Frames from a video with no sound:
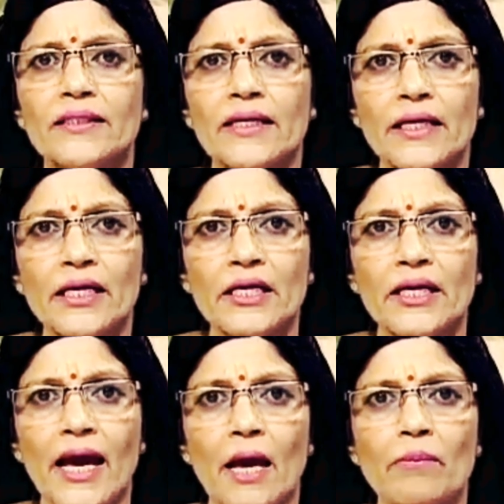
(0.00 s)
their
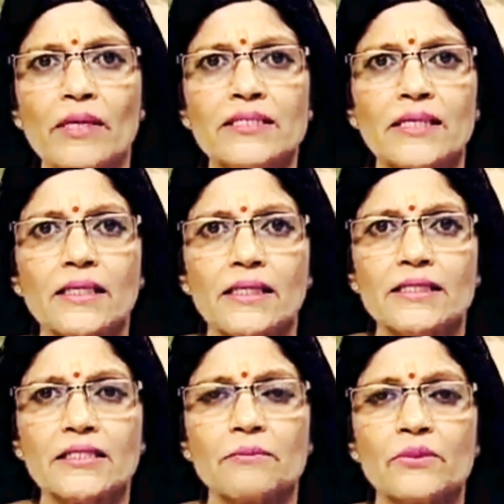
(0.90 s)
eating habits and
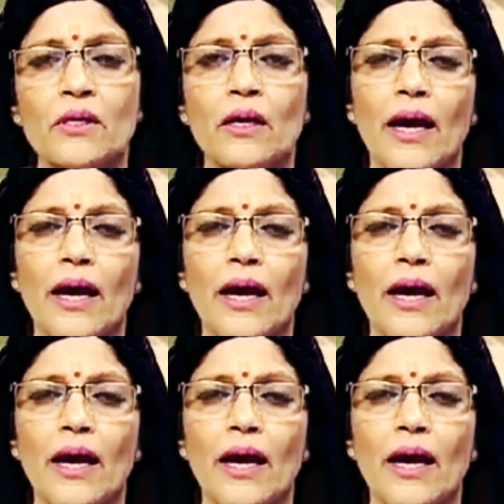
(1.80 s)
customs,